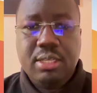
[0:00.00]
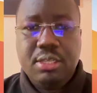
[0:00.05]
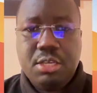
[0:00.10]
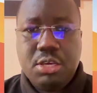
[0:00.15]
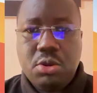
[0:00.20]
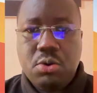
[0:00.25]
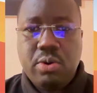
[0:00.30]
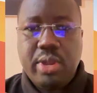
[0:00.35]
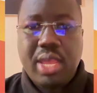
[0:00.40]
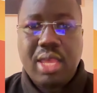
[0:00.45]

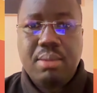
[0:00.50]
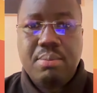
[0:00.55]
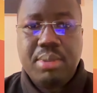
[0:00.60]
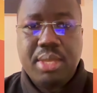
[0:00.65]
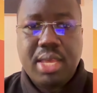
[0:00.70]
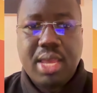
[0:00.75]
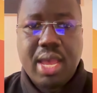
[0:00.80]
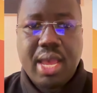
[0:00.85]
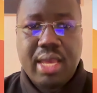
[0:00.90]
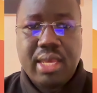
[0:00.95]
your
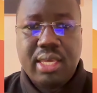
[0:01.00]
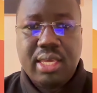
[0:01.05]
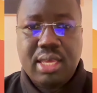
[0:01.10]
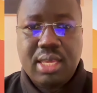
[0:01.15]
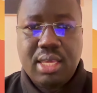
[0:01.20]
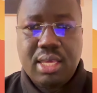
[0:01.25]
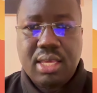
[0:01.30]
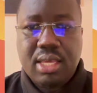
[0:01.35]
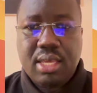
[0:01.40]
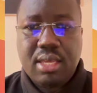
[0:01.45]
API
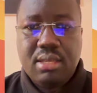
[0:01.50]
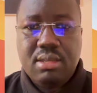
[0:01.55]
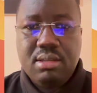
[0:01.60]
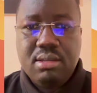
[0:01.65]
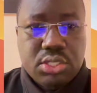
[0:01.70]
key.